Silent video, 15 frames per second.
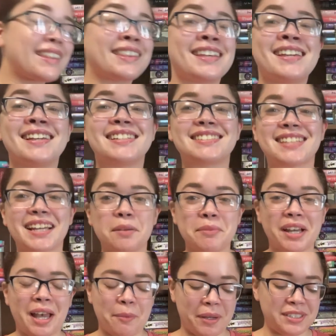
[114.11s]
The second book
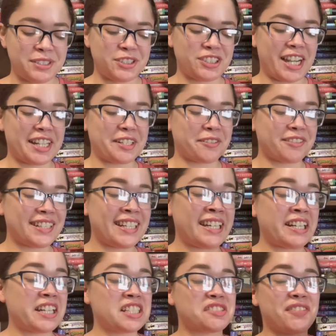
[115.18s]
I want to try to read
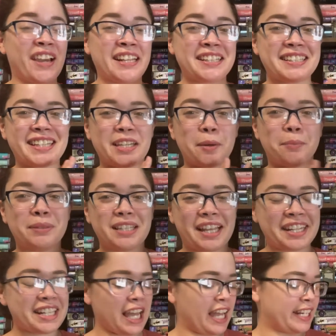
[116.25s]
is finally Blood
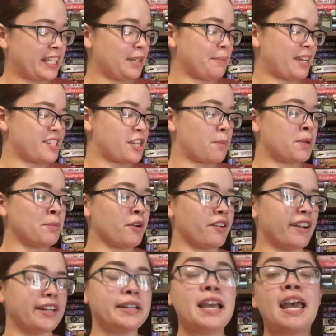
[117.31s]
and Honey by Shelby
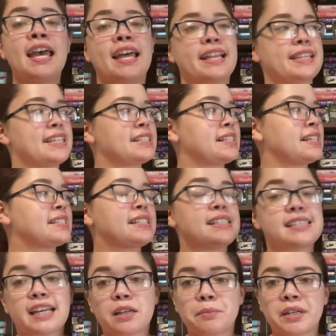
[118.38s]
Mahurin. This is the
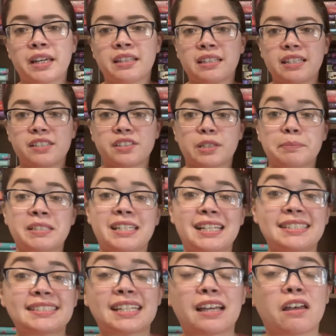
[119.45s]
second book in the Serpent
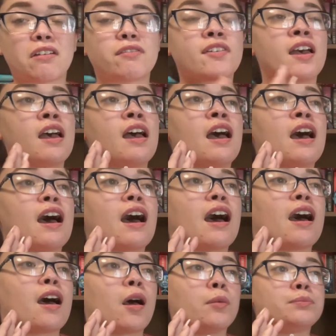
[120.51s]
and Dove
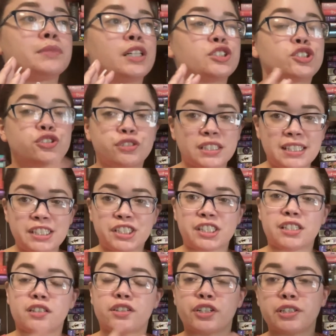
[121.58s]
um, trilogy.
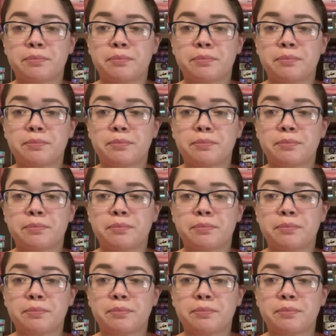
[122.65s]
The third